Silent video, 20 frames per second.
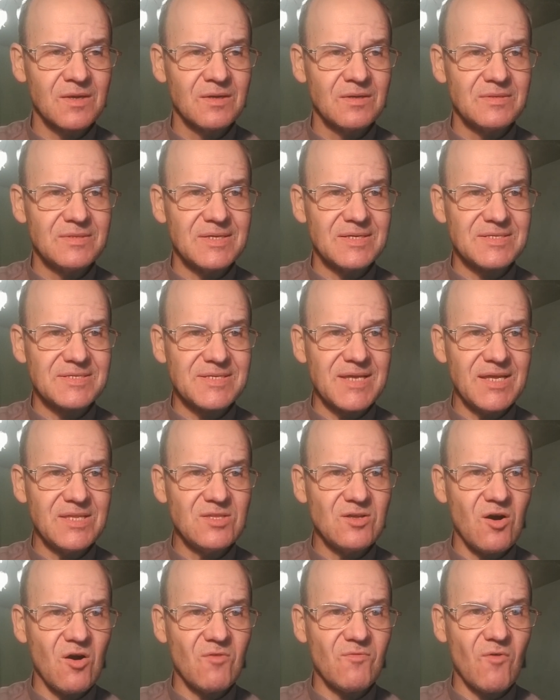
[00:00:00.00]
the set
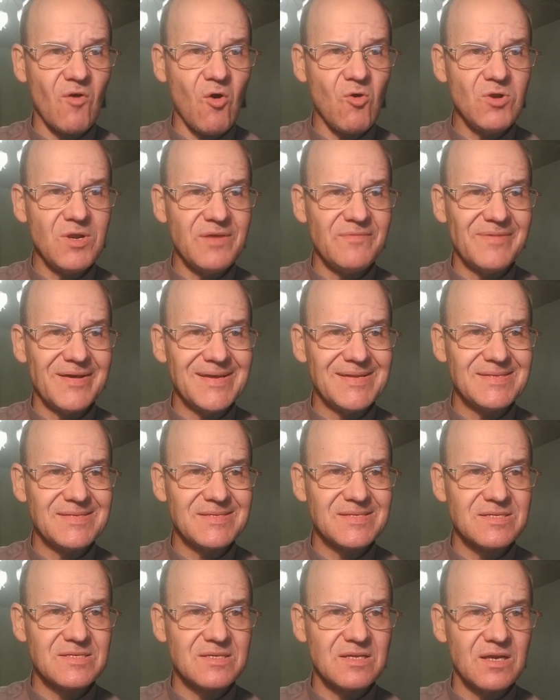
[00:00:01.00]
of all
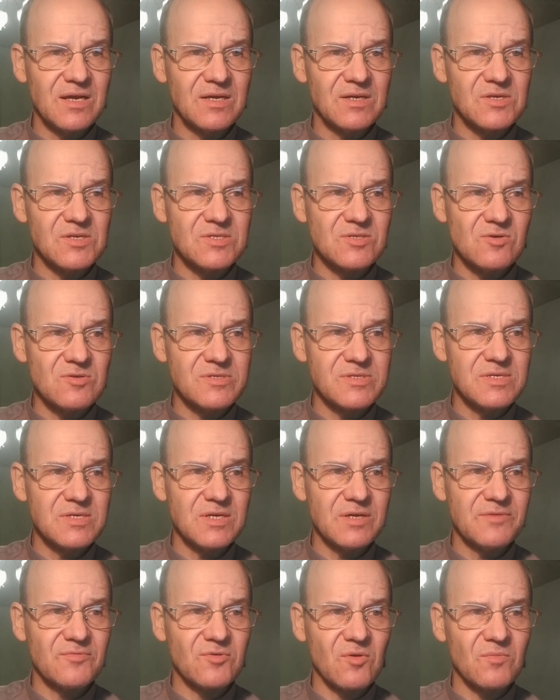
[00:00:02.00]
events
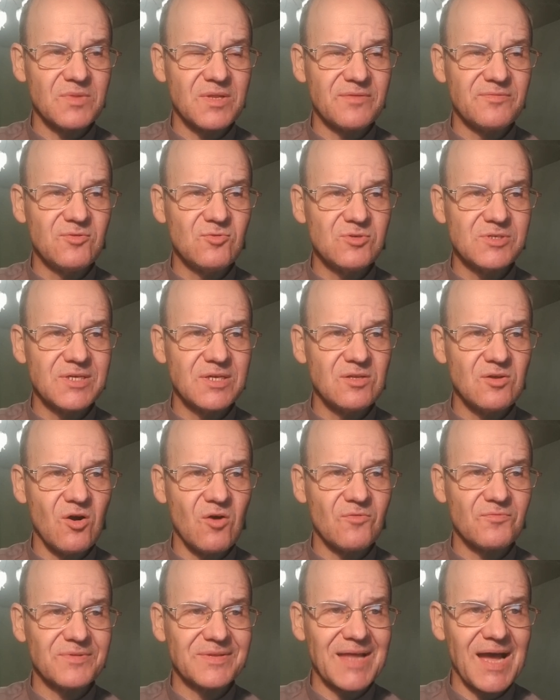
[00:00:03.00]
resulting from the fusion
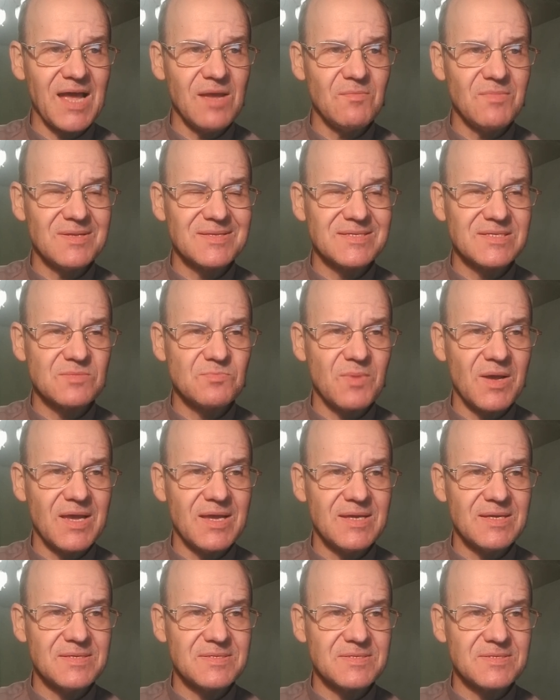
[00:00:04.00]
of time and
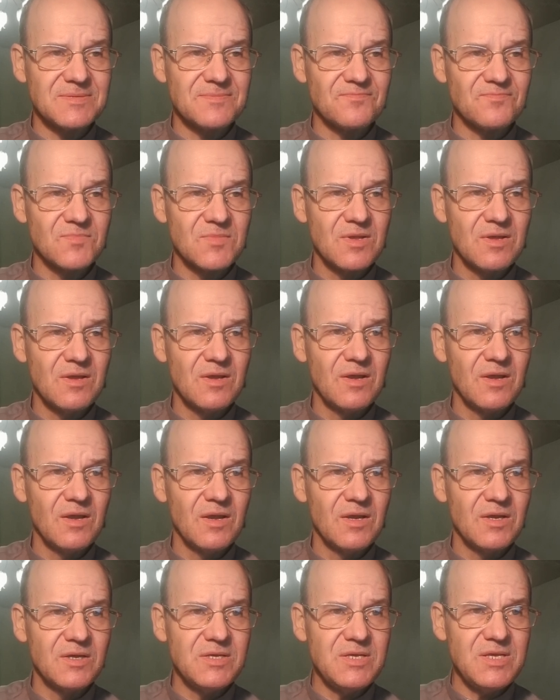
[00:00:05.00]
space.
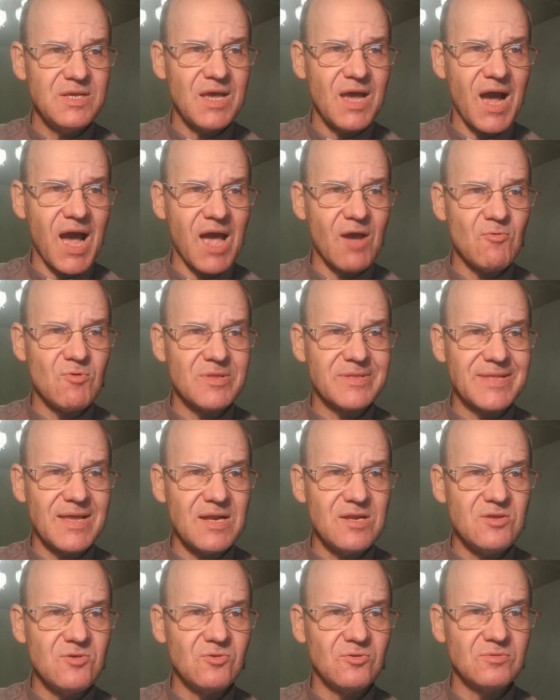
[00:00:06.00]
Here I will tell
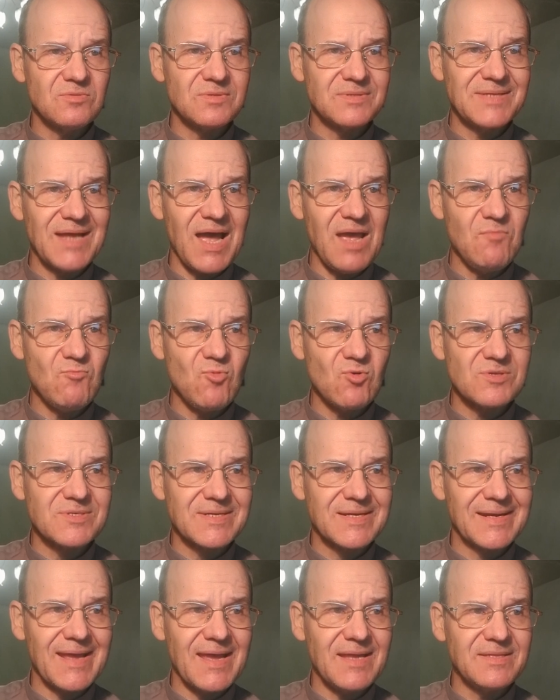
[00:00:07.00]
you, time was
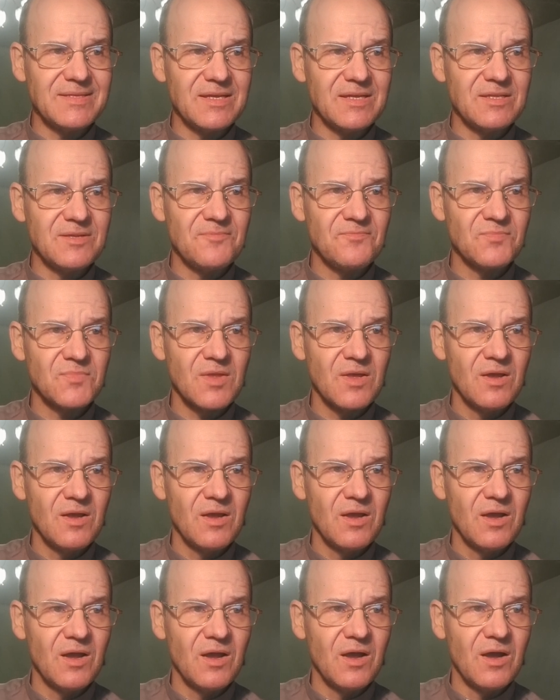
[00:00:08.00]
created
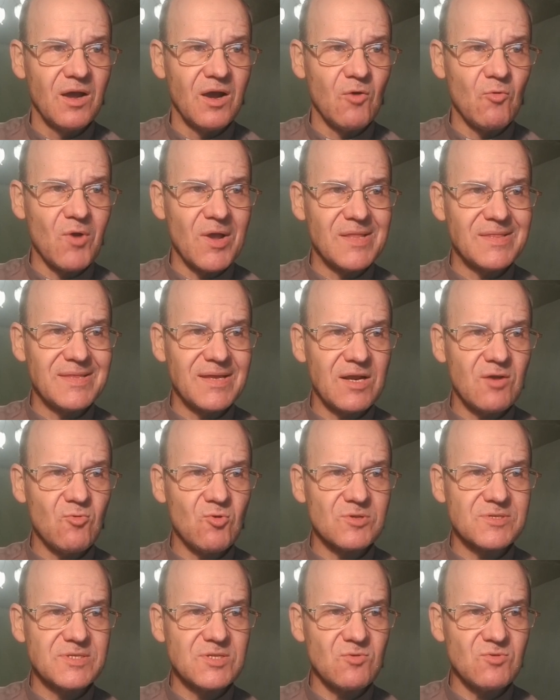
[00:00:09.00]
when there
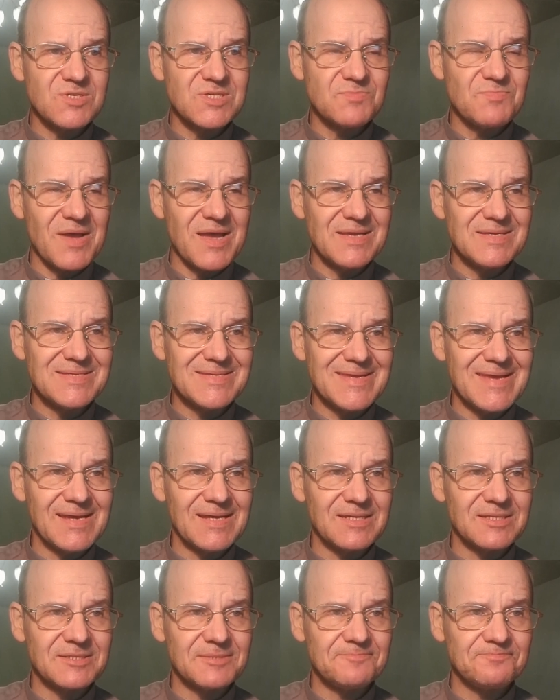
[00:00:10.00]
was no space
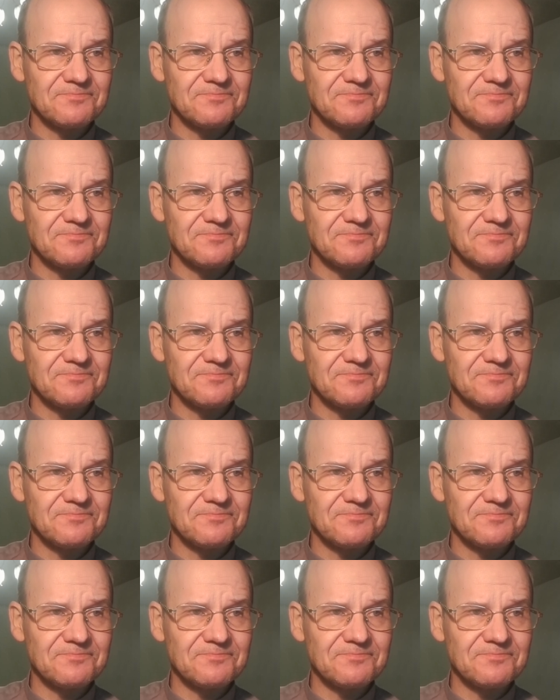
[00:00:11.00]
yet,